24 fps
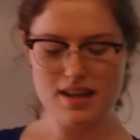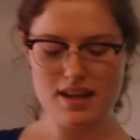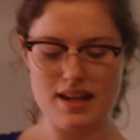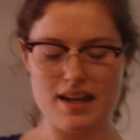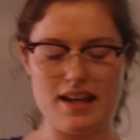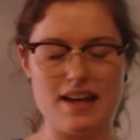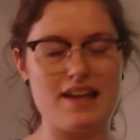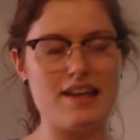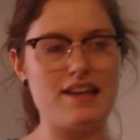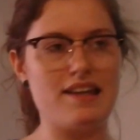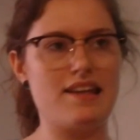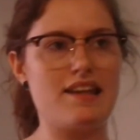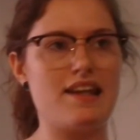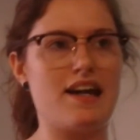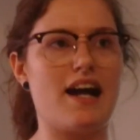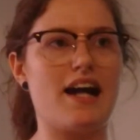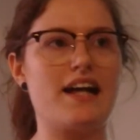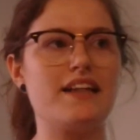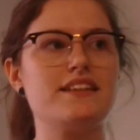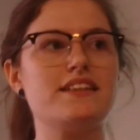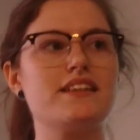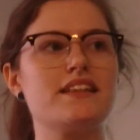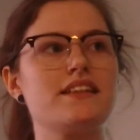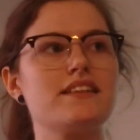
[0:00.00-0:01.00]
And
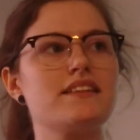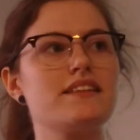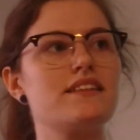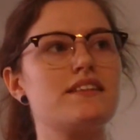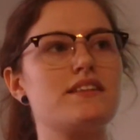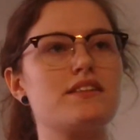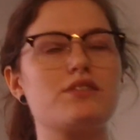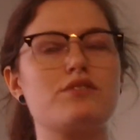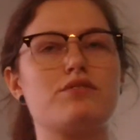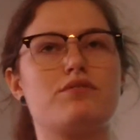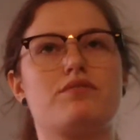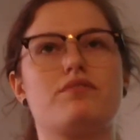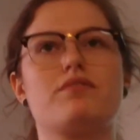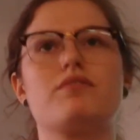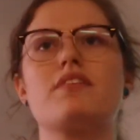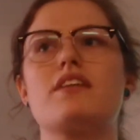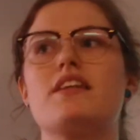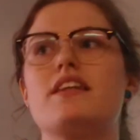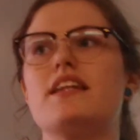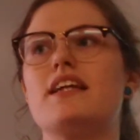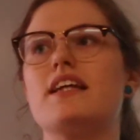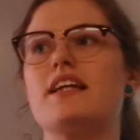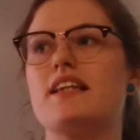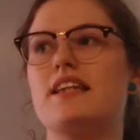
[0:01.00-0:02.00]
I just
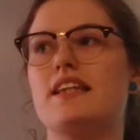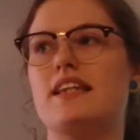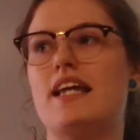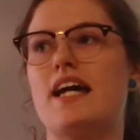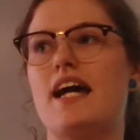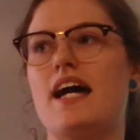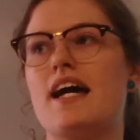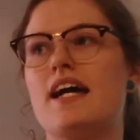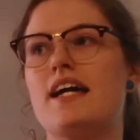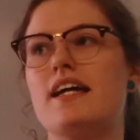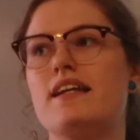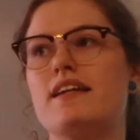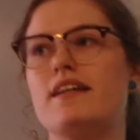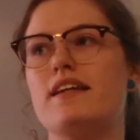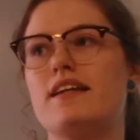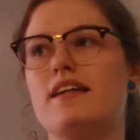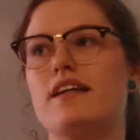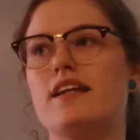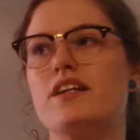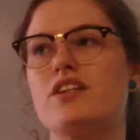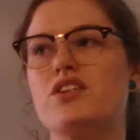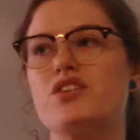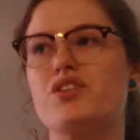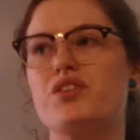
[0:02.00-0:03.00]
think that
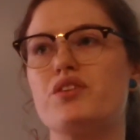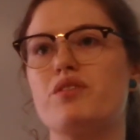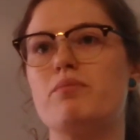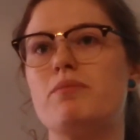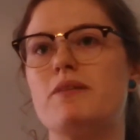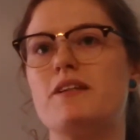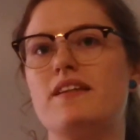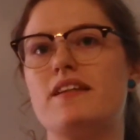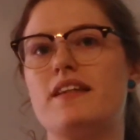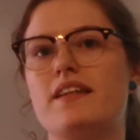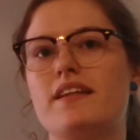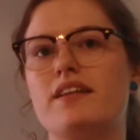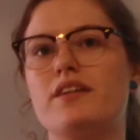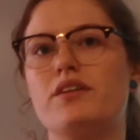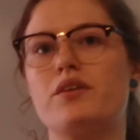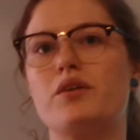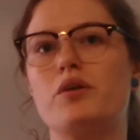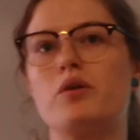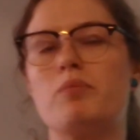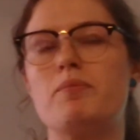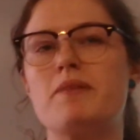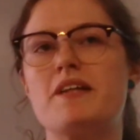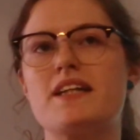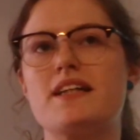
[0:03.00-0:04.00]
it should be
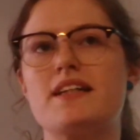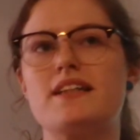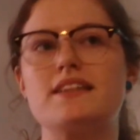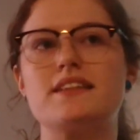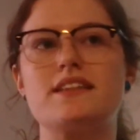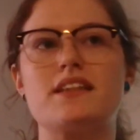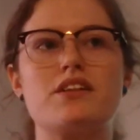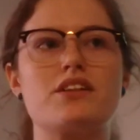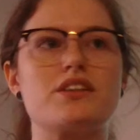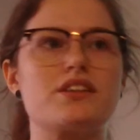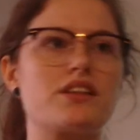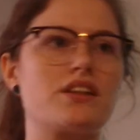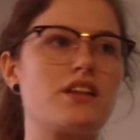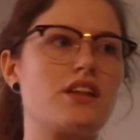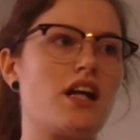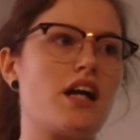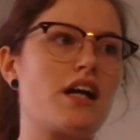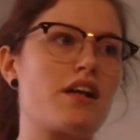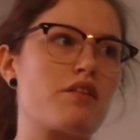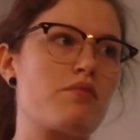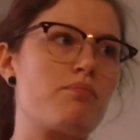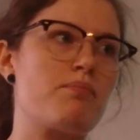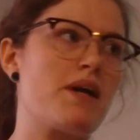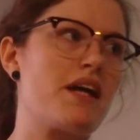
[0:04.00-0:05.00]
legal because there's a lot
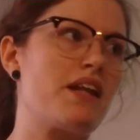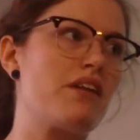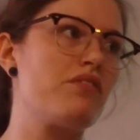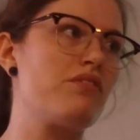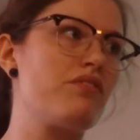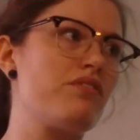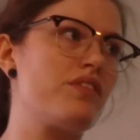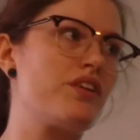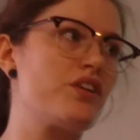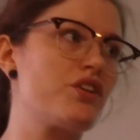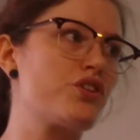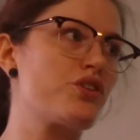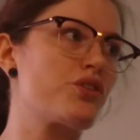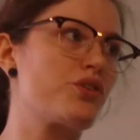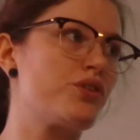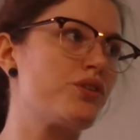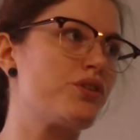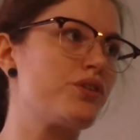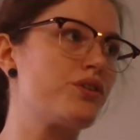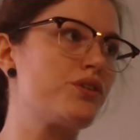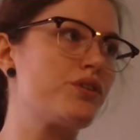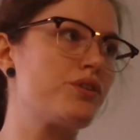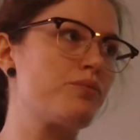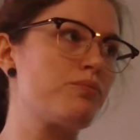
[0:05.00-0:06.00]
of
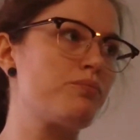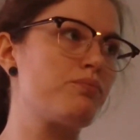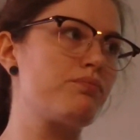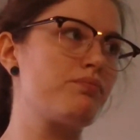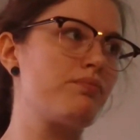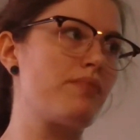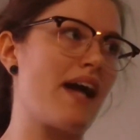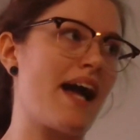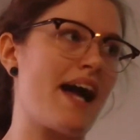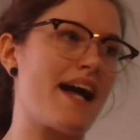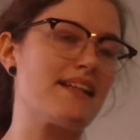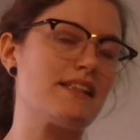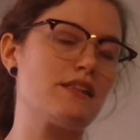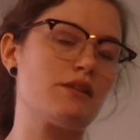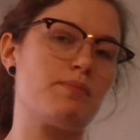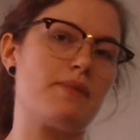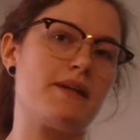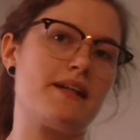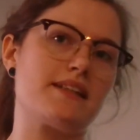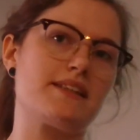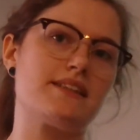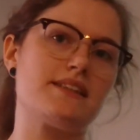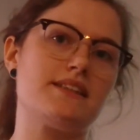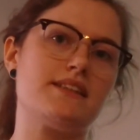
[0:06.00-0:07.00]
beneficial
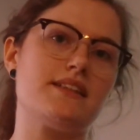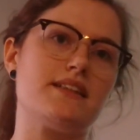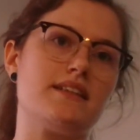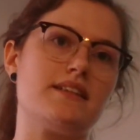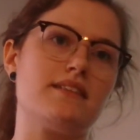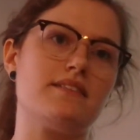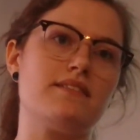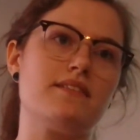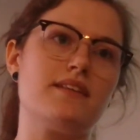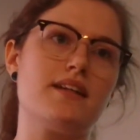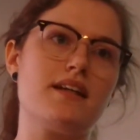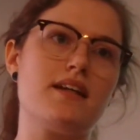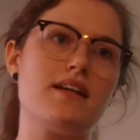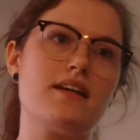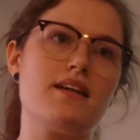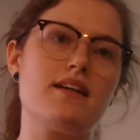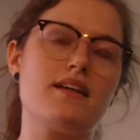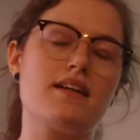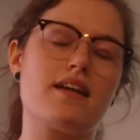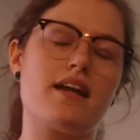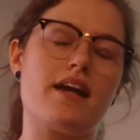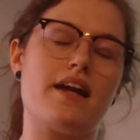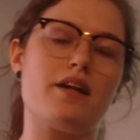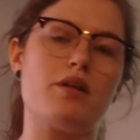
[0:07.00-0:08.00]
aspects to
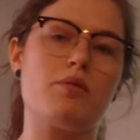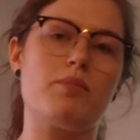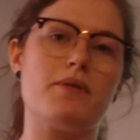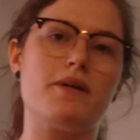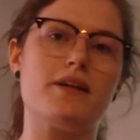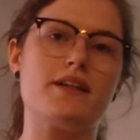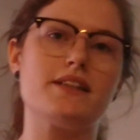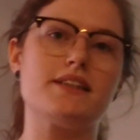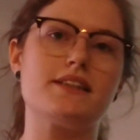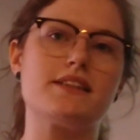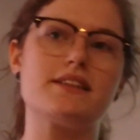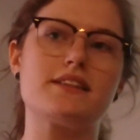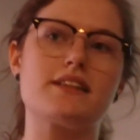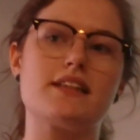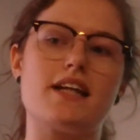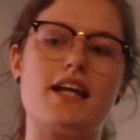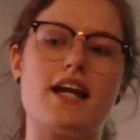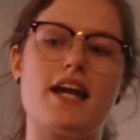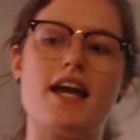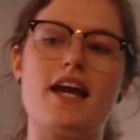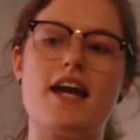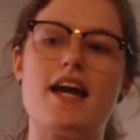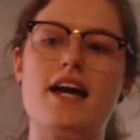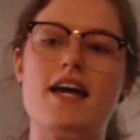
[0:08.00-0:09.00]
cannabis,
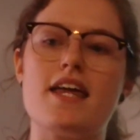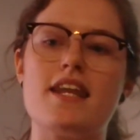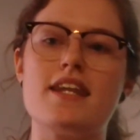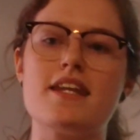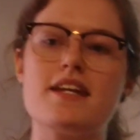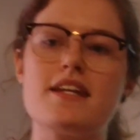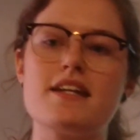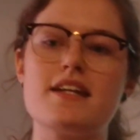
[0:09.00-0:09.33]
and